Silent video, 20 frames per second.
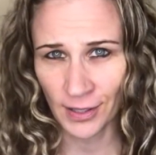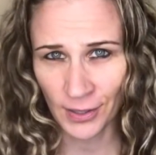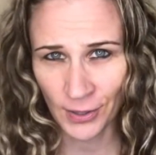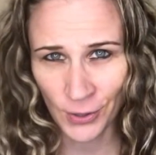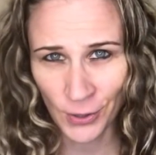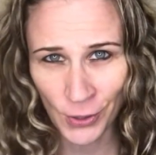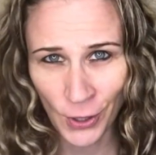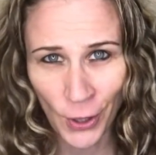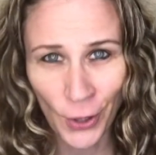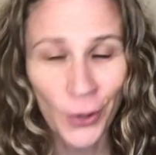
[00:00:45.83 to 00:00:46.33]

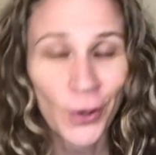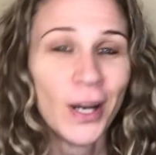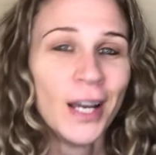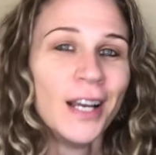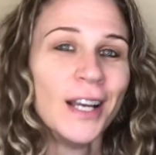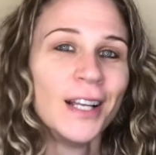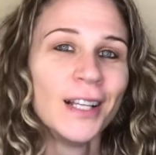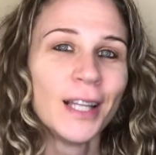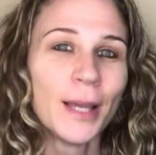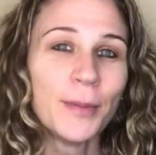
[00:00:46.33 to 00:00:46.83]
So
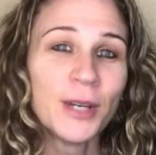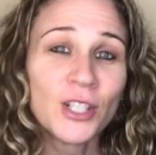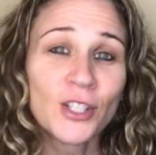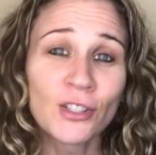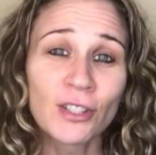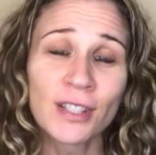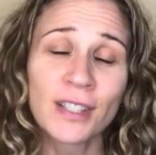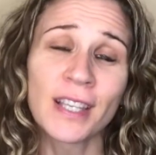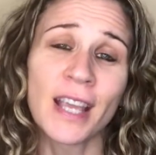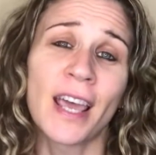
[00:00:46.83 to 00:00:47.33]
let me
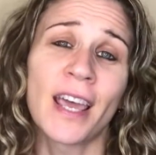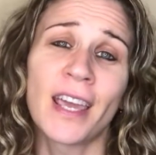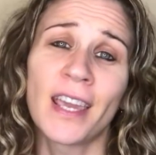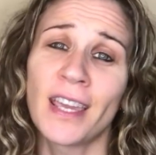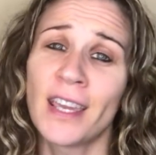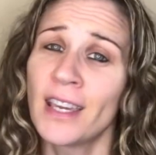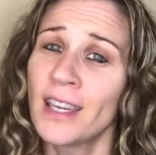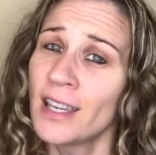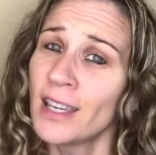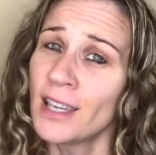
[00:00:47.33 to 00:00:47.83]
just
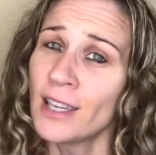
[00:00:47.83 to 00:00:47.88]
say,